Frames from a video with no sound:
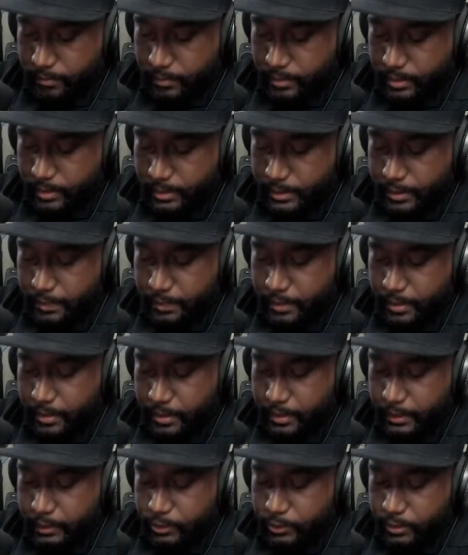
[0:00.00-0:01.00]
I have an
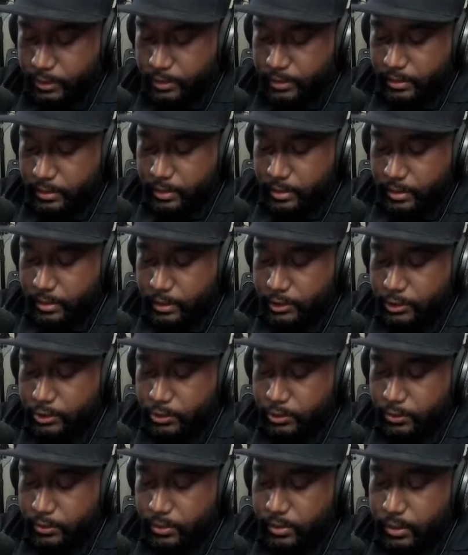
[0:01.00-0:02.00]

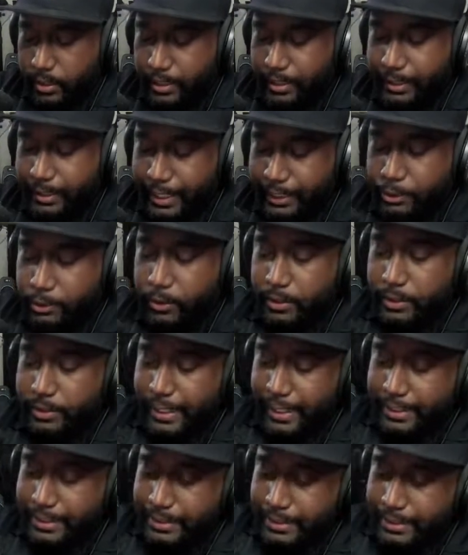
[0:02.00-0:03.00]
electric
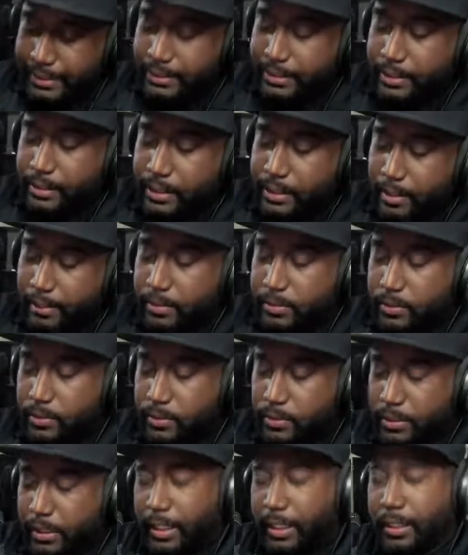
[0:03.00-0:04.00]
technician coming to
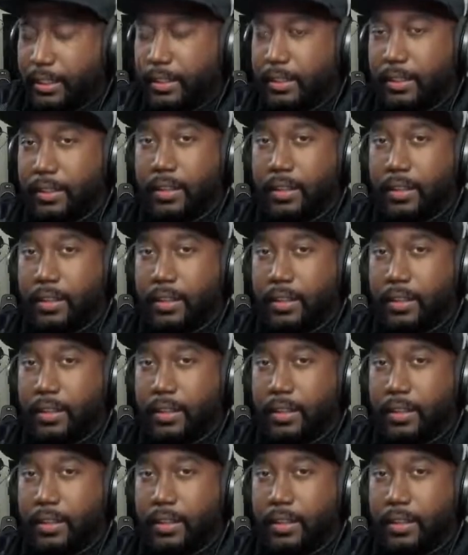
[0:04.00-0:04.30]
check